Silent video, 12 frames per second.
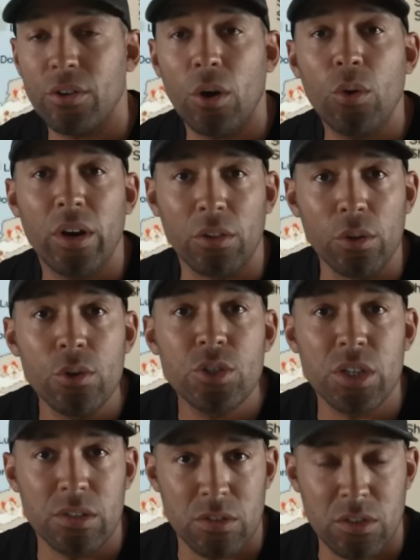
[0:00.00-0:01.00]
no
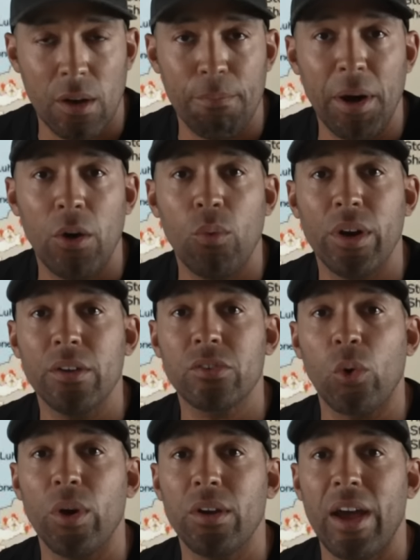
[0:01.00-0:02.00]
illusions about what is
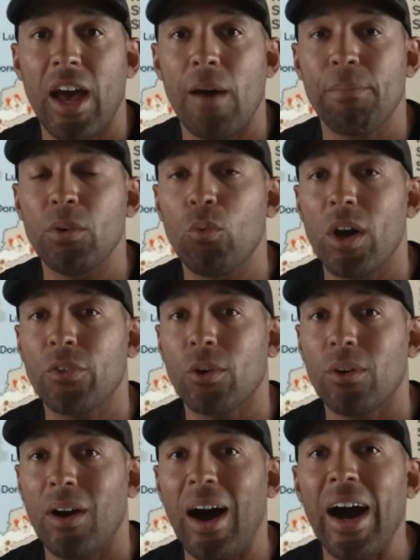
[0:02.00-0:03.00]
going to happen,
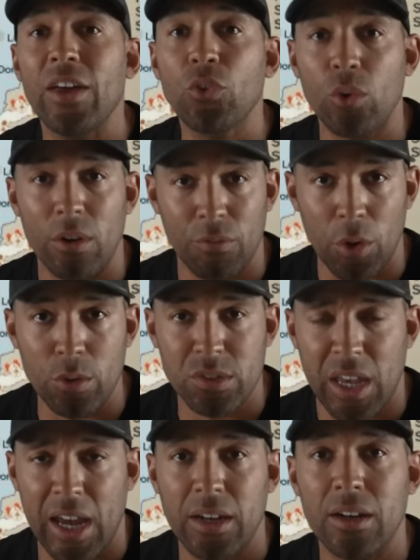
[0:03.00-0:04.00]
whether either of those
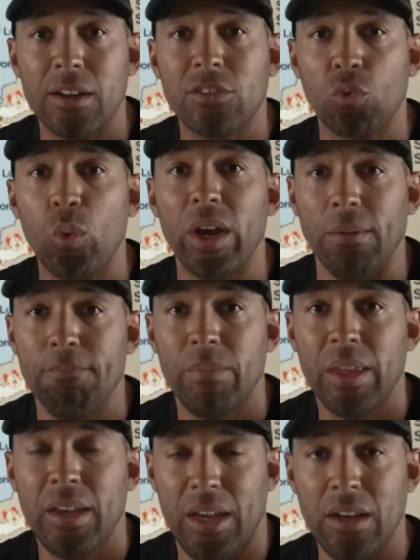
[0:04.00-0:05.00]
candidates win.
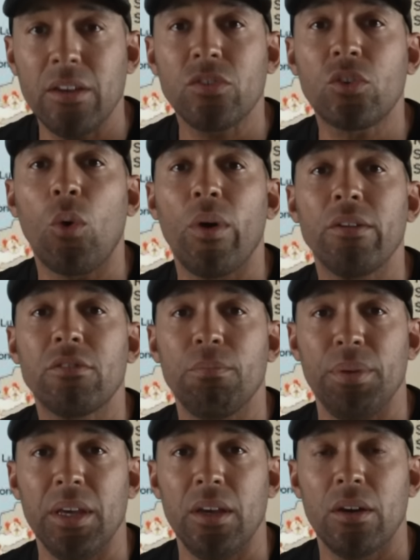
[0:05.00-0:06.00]
It is going to
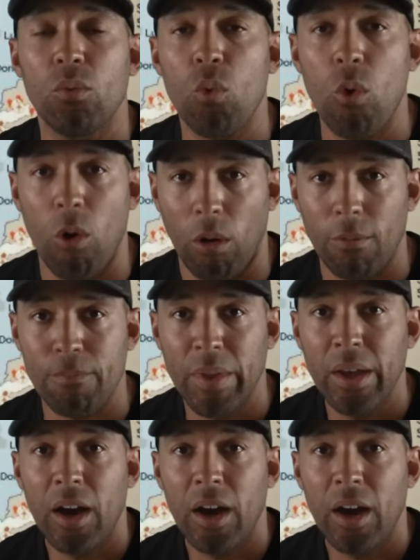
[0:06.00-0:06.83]
be war.